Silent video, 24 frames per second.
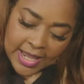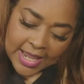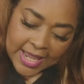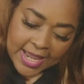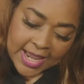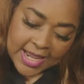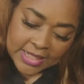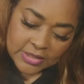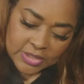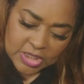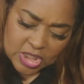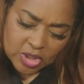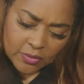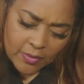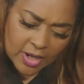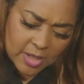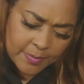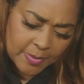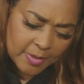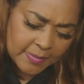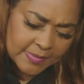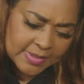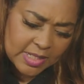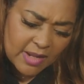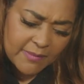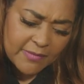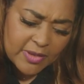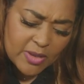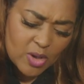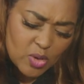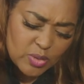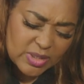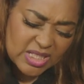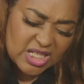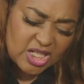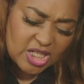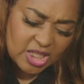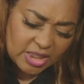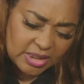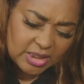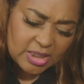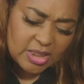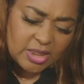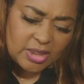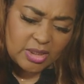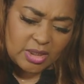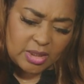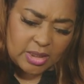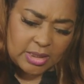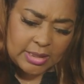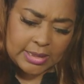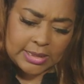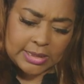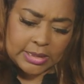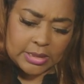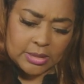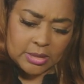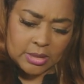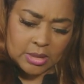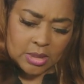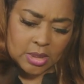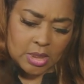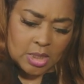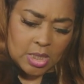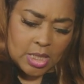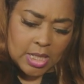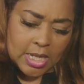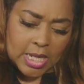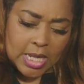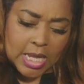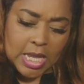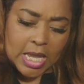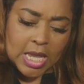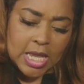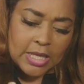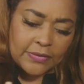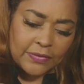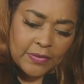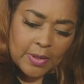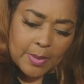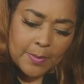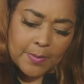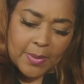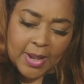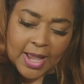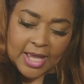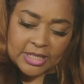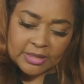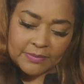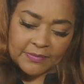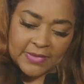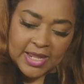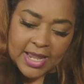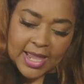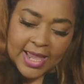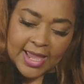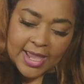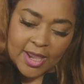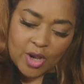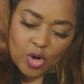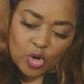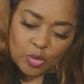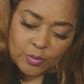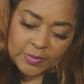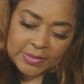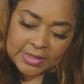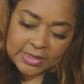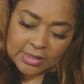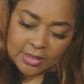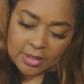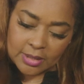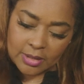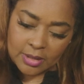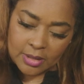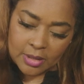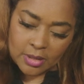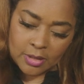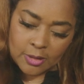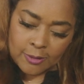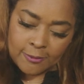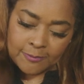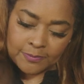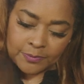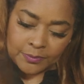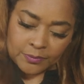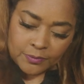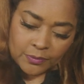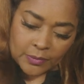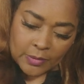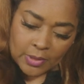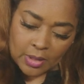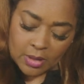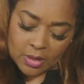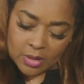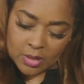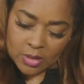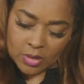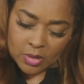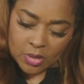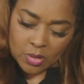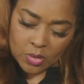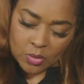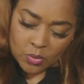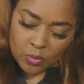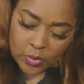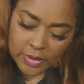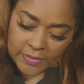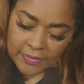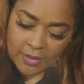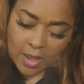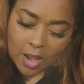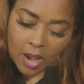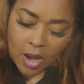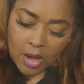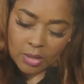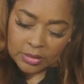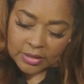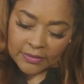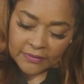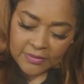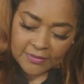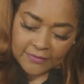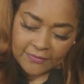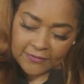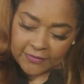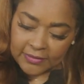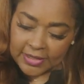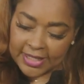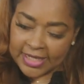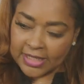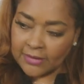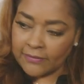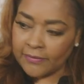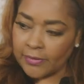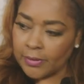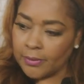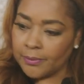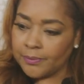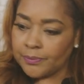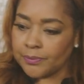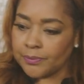And scrape up some of those good goods at the bottom. That helps with all of the flavor.